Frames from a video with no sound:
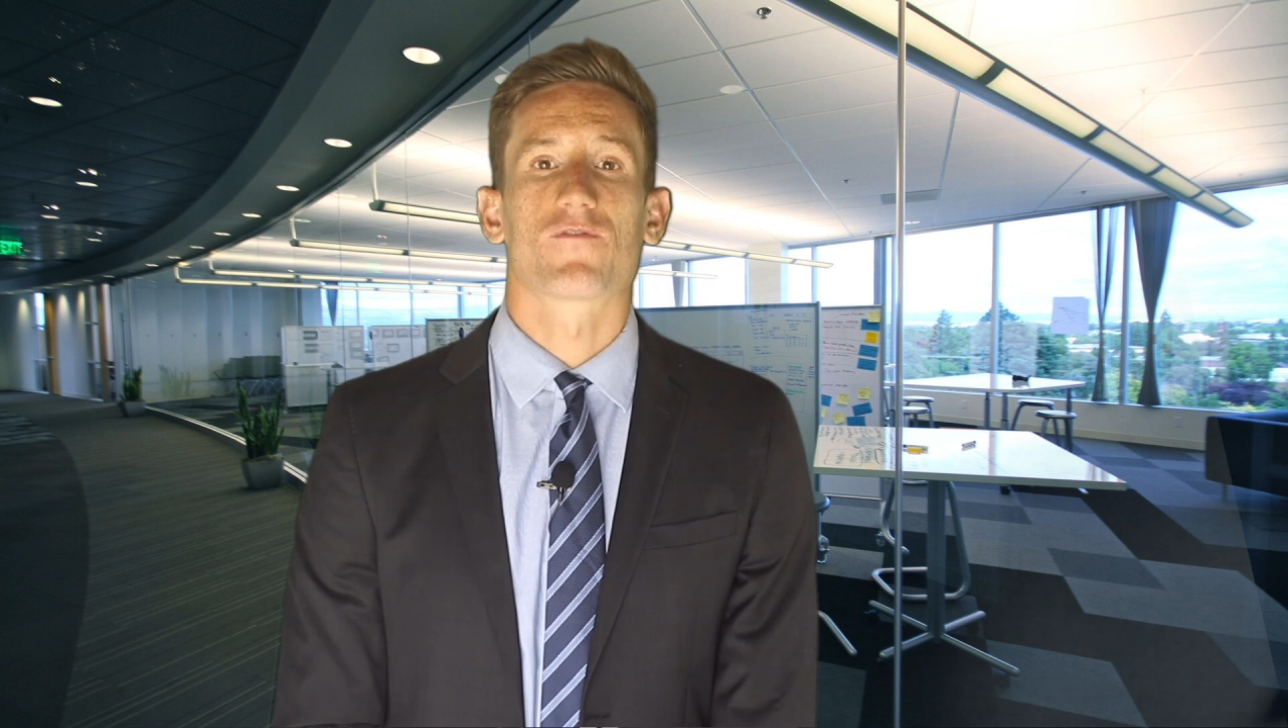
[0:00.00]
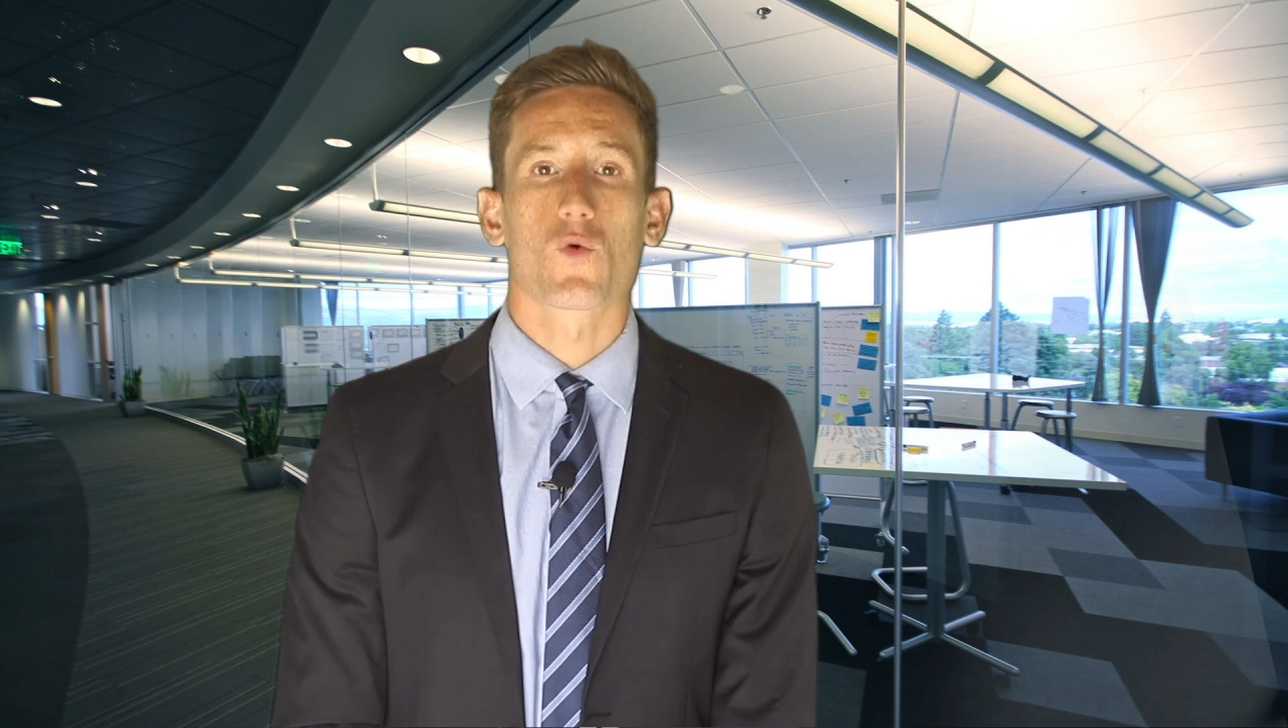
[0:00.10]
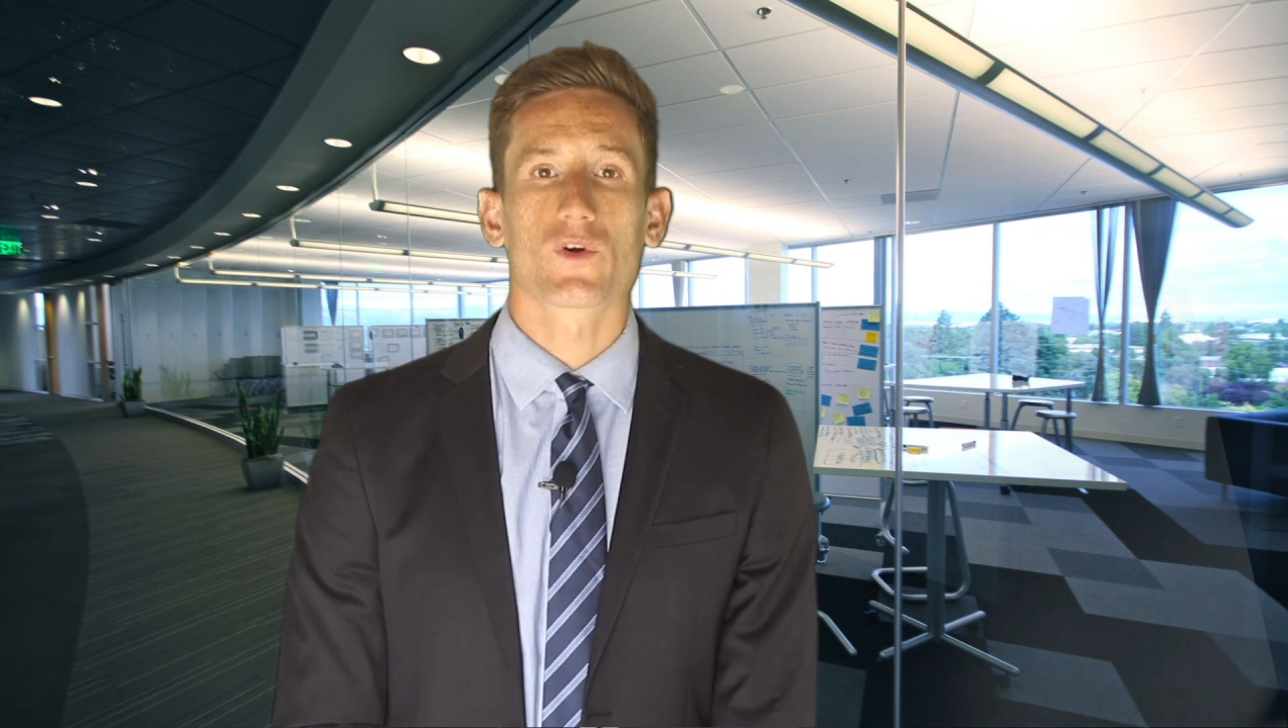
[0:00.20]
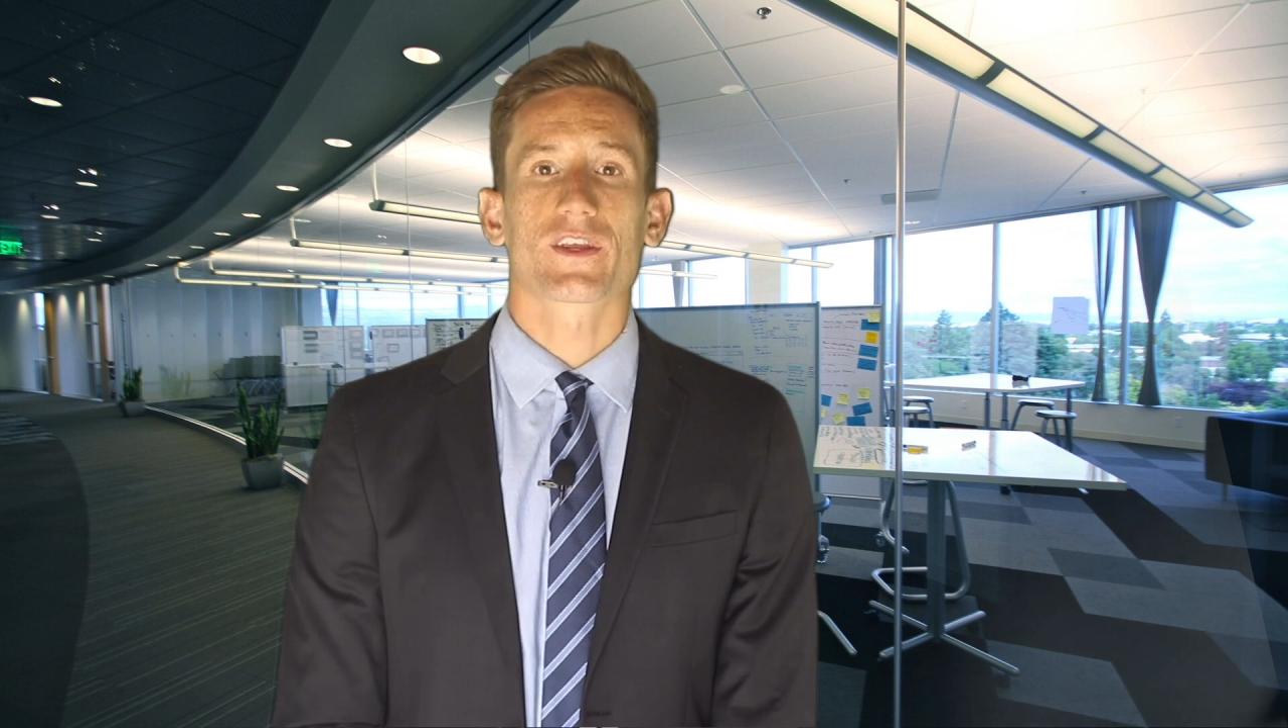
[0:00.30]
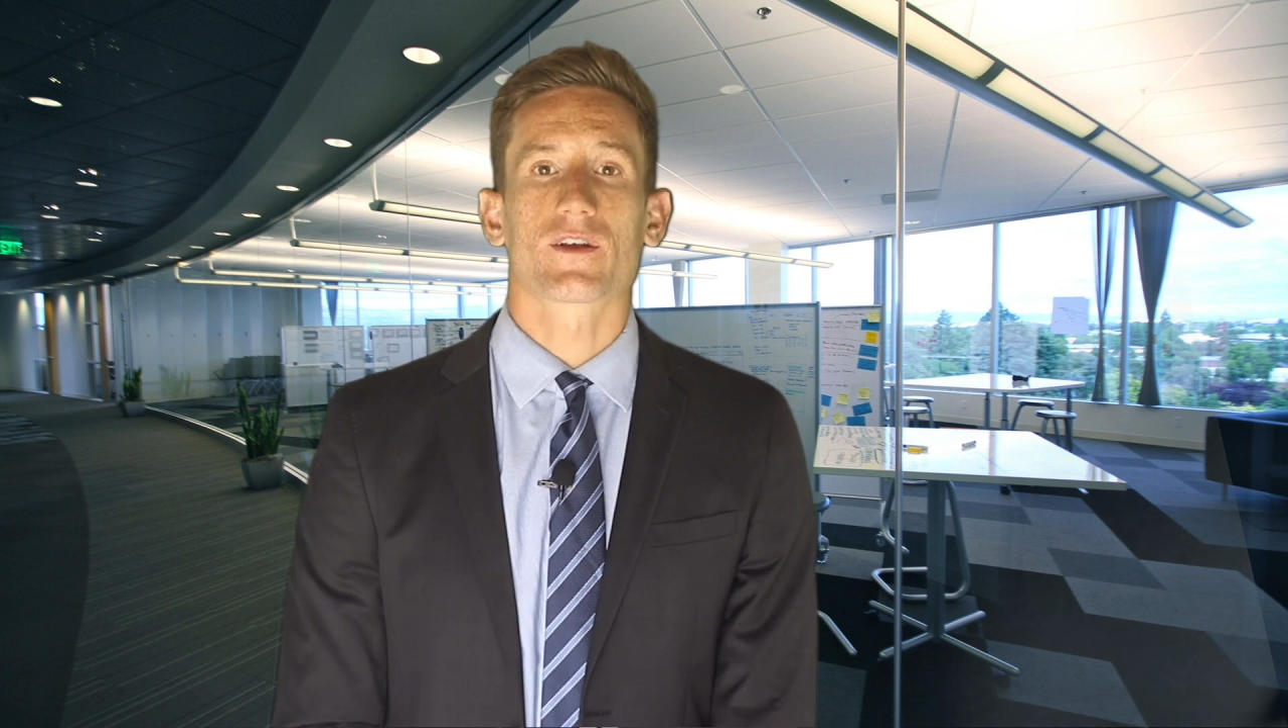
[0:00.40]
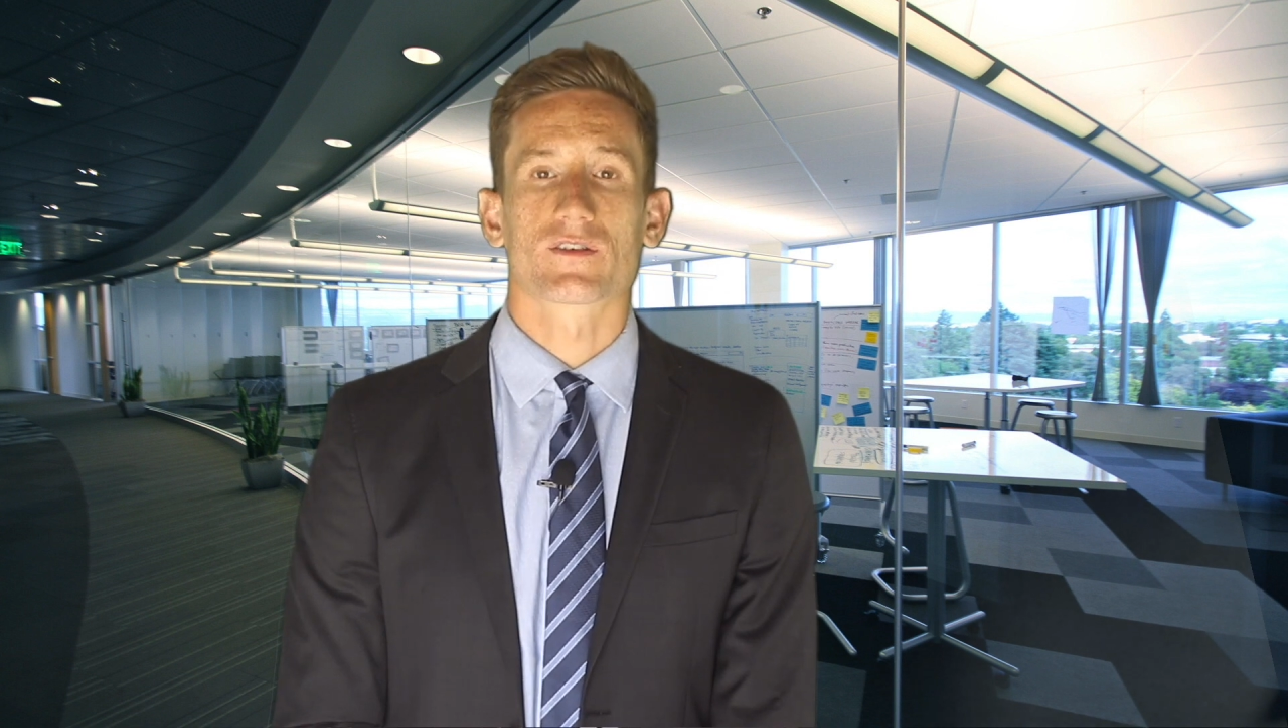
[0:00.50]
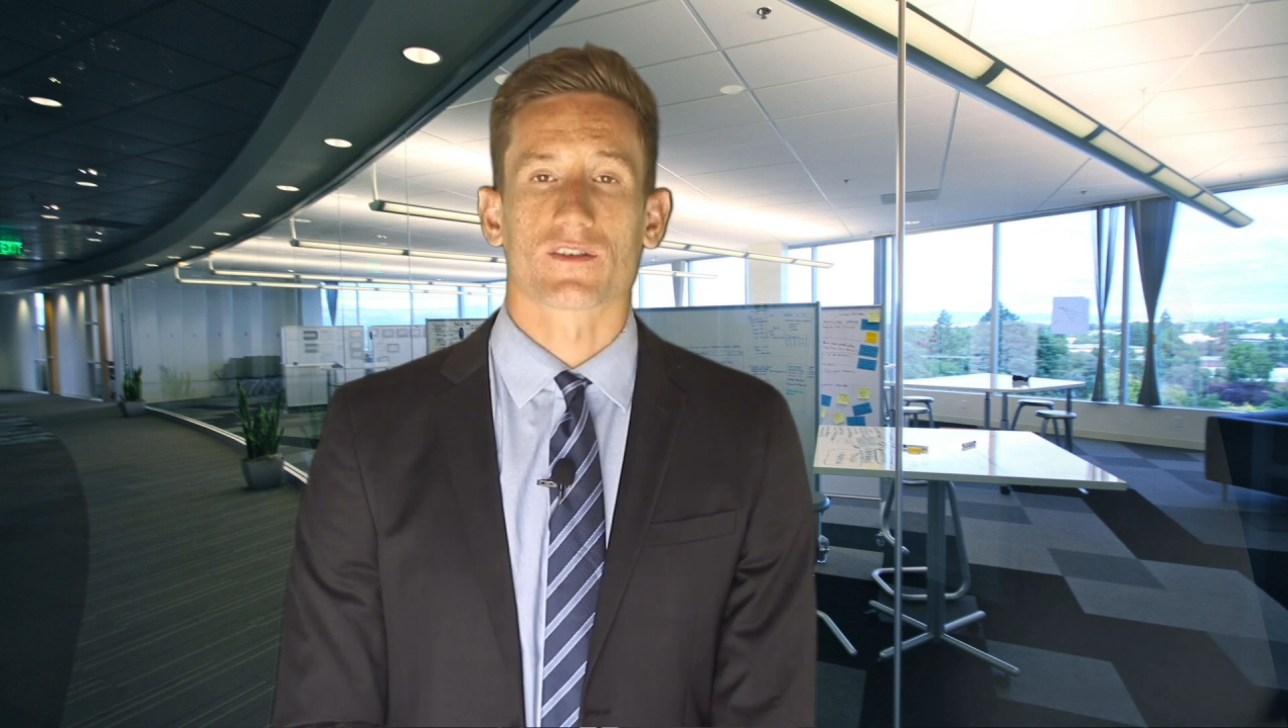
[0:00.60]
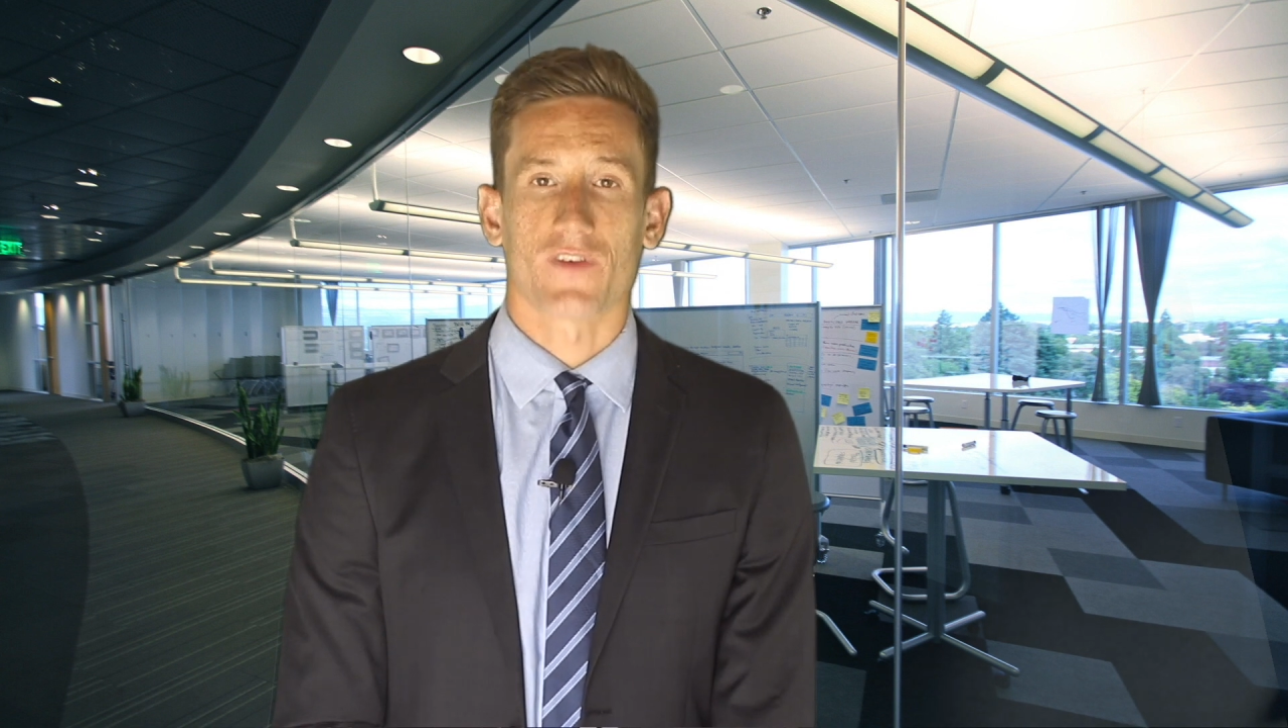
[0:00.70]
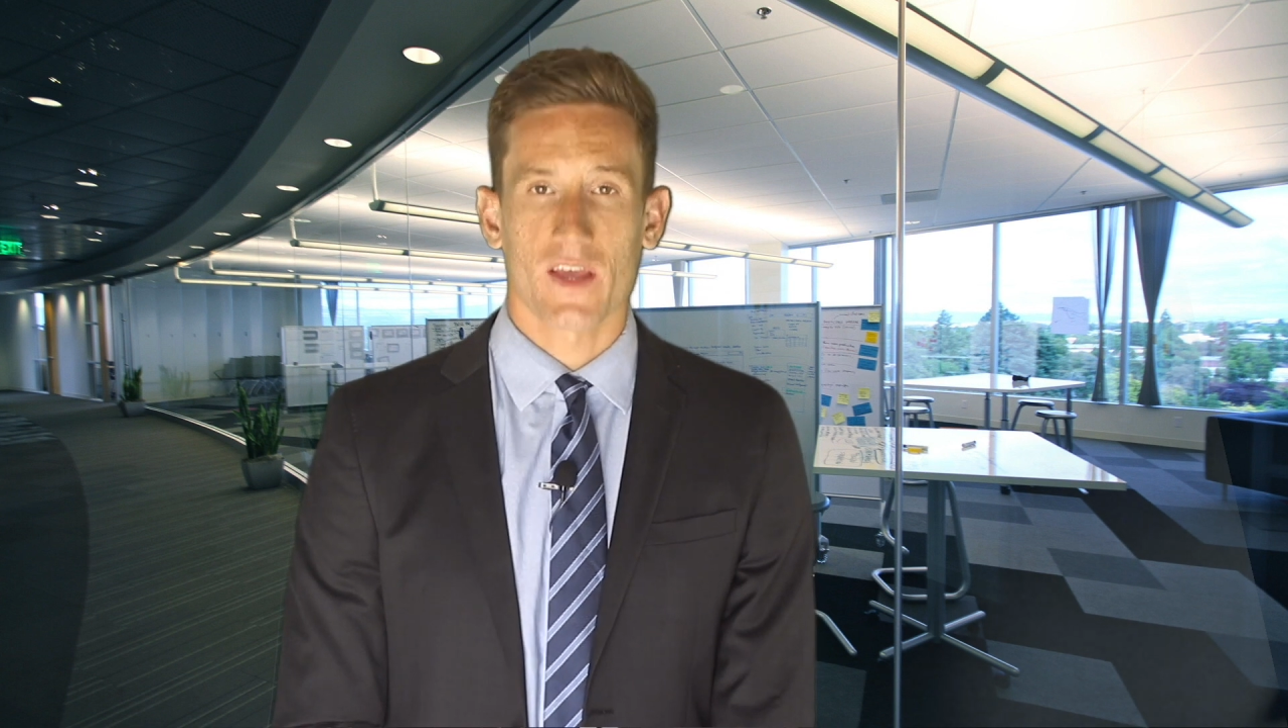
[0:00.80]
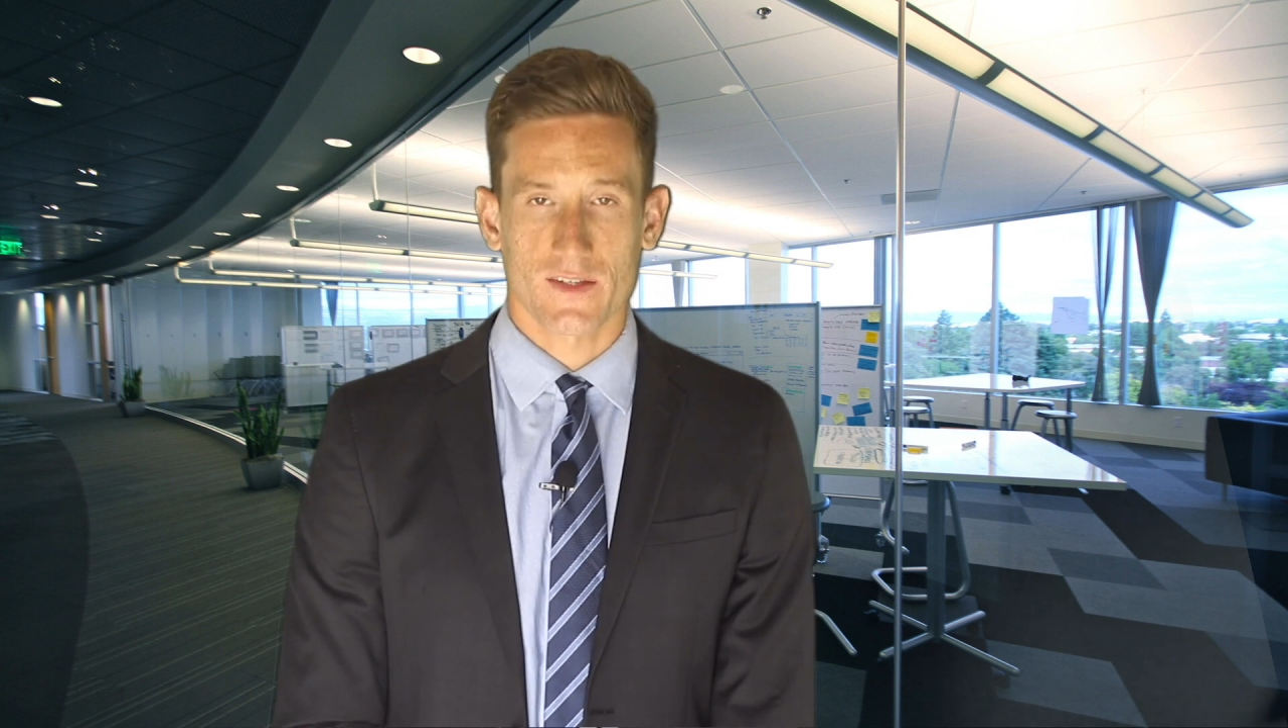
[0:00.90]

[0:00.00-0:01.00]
4 years of